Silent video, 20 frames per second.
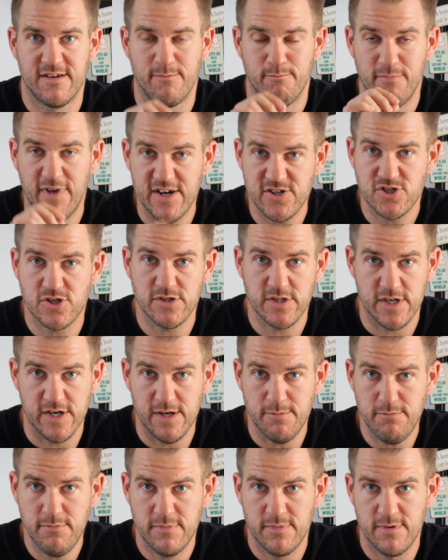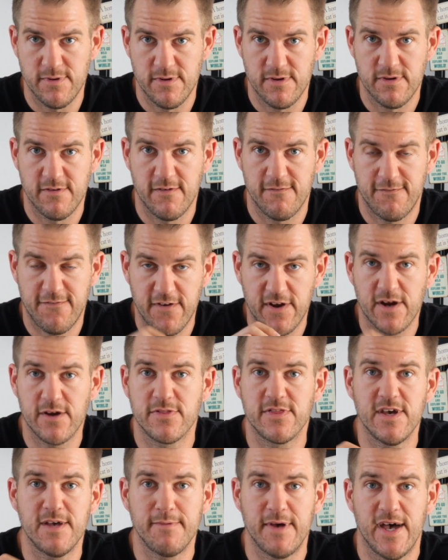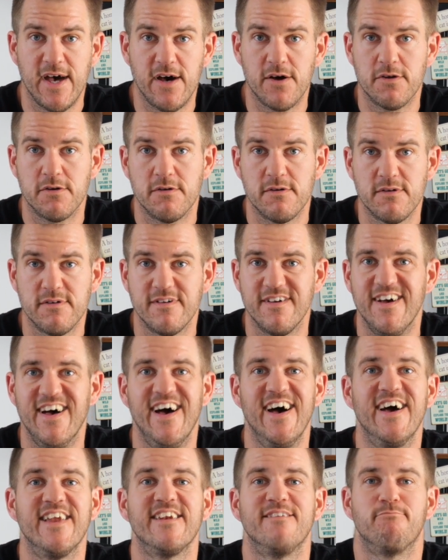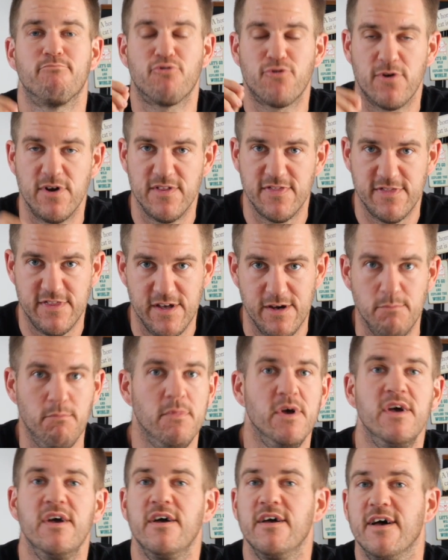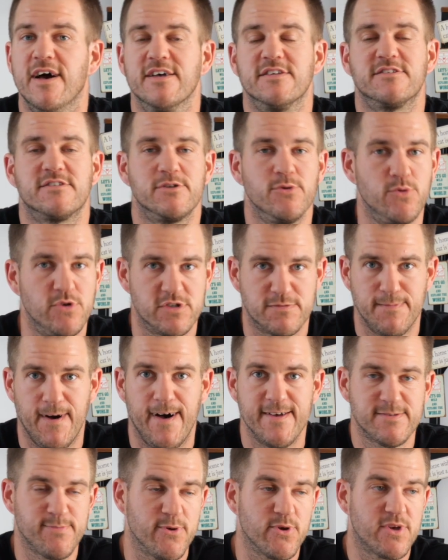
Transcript: Measure them, figure them out, and print them as soon as possible.